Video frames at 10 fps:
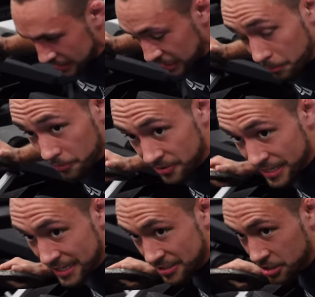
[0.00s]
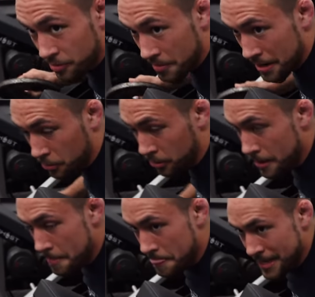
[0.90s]
A couple things to
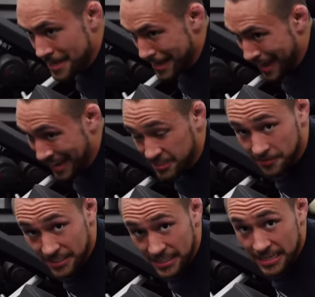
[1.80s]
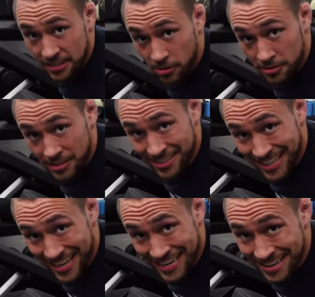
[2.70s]
remember. As fatigue starts to
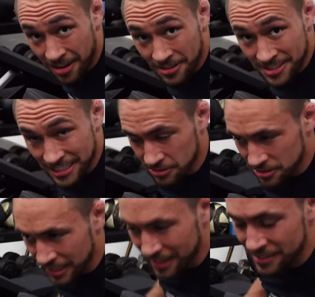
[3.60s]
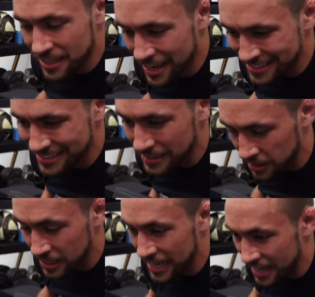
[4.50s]
set in on this exercise, I see a
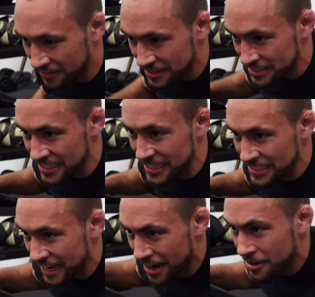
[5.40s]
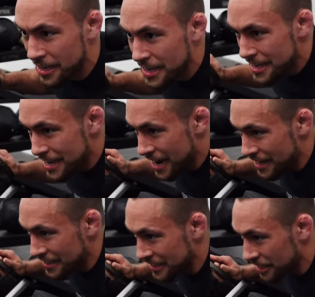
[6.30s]
lot of athletes, they get tired
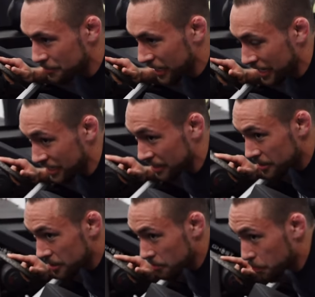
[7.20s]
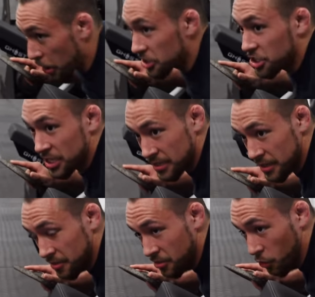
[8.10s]
and they end up kind of
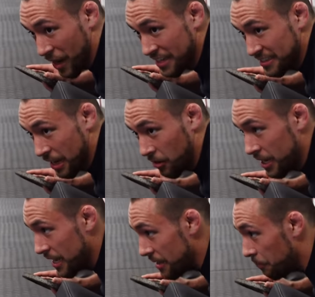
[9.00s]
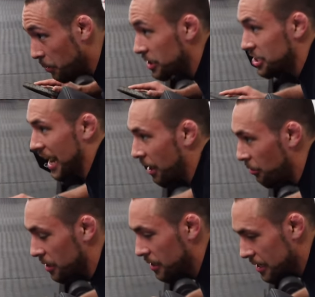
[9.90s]
punching the weights out and punch
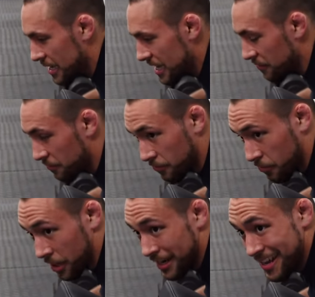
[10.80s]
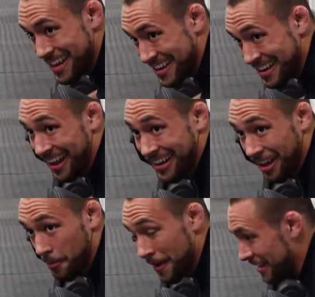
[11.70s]
out in front, not
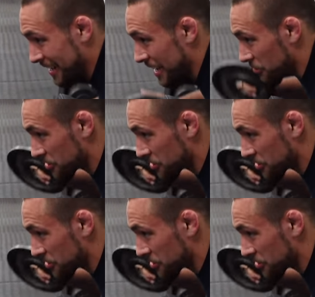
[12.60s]
up at an angle.